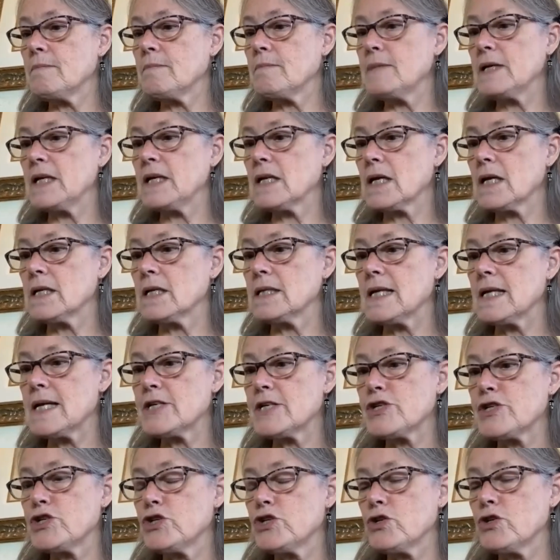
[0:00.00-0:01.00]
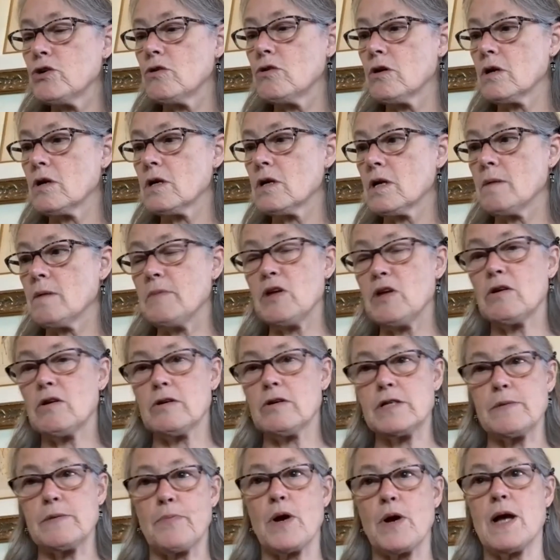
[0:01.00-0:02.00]
mean, unless you're
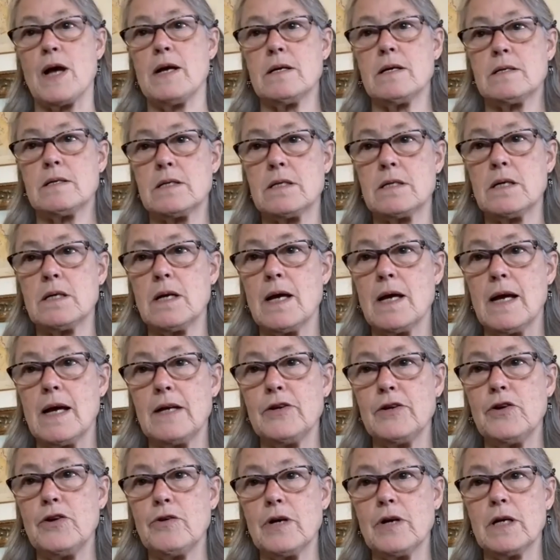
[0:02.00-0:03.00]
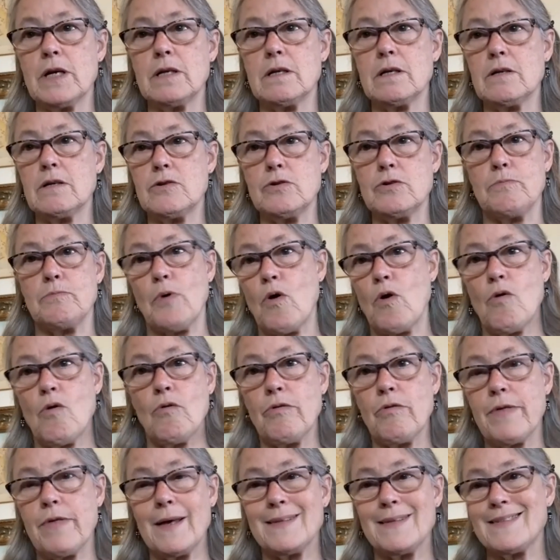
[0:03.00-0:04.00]
immunosuppressed and you can do
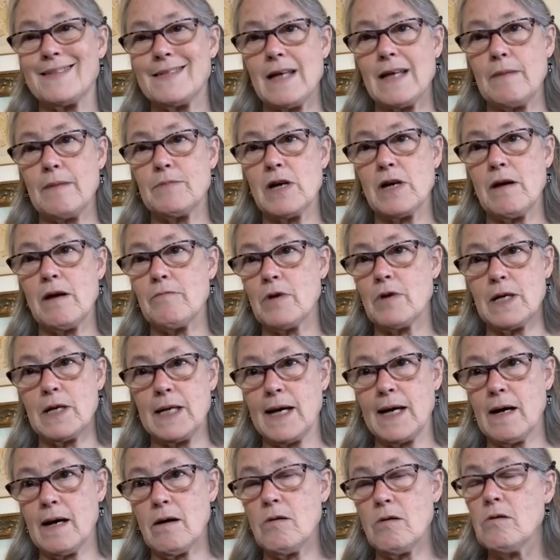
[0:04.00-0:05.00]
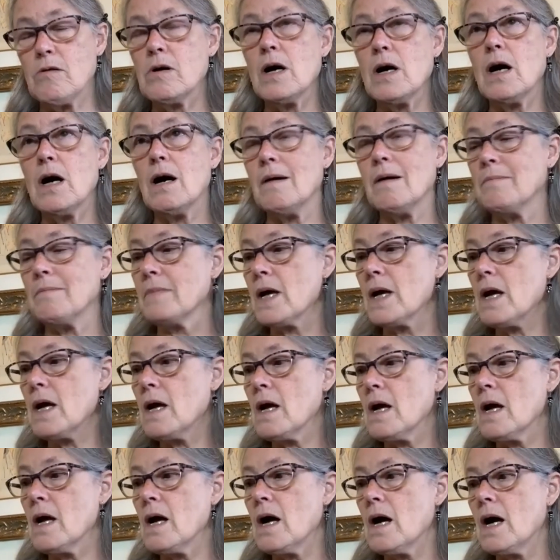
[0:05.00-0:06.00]
both at the same time right now,
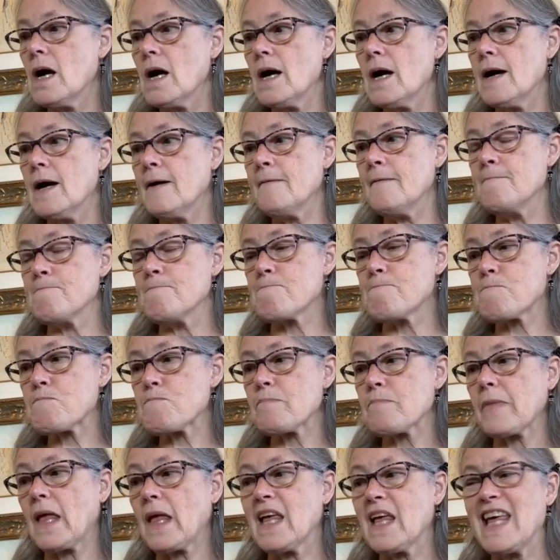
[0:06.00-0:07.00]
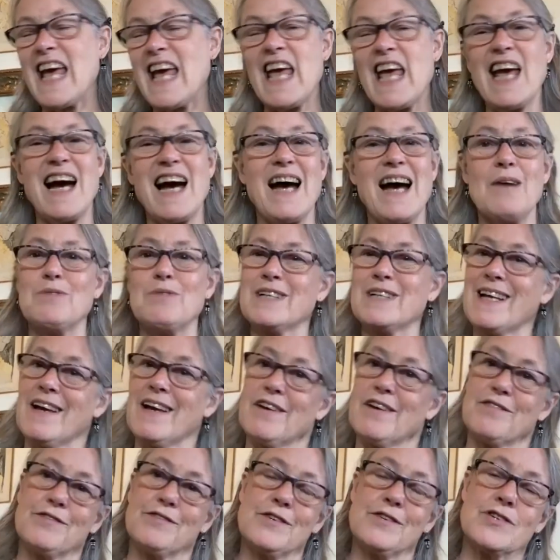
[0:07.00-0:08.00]
I would
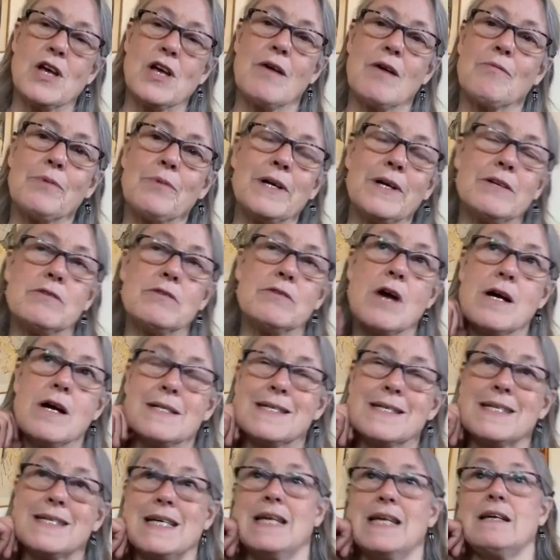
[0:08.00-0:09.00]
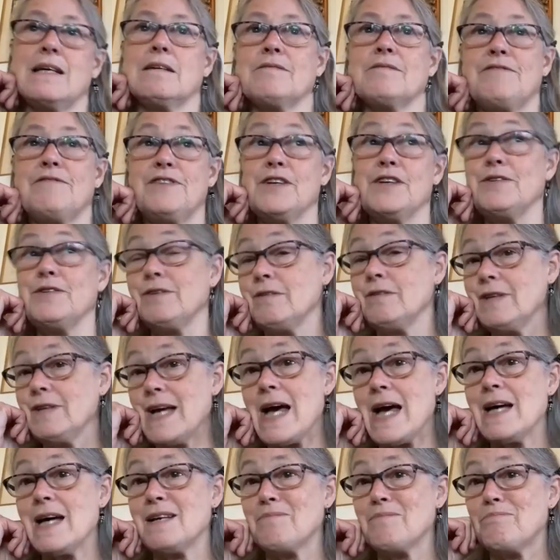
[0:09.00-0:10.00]
get your flu shot. We're not seeing flu
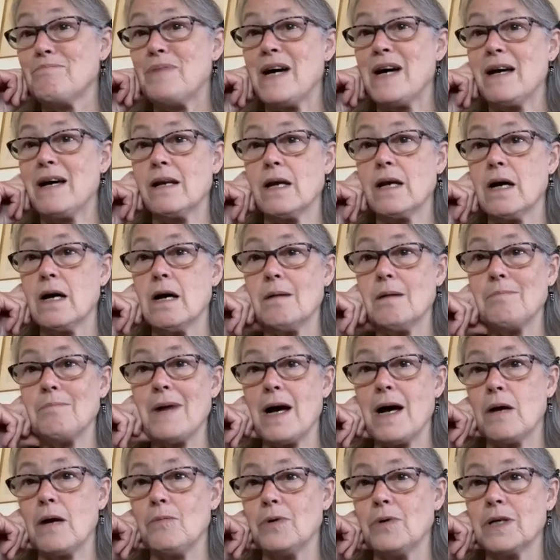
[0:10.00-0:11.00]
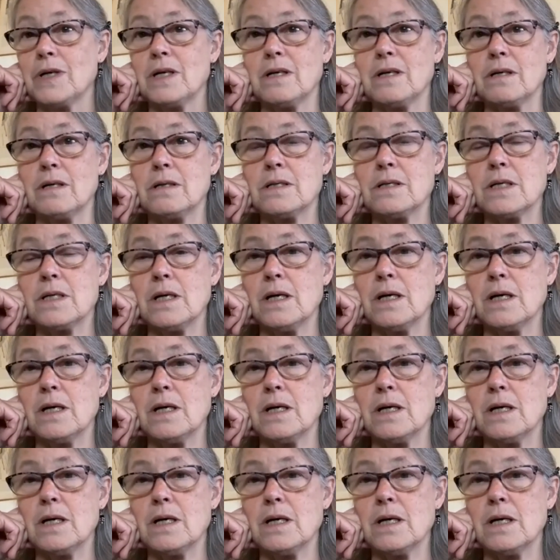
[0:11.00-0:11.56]
yet, but I wouldn't.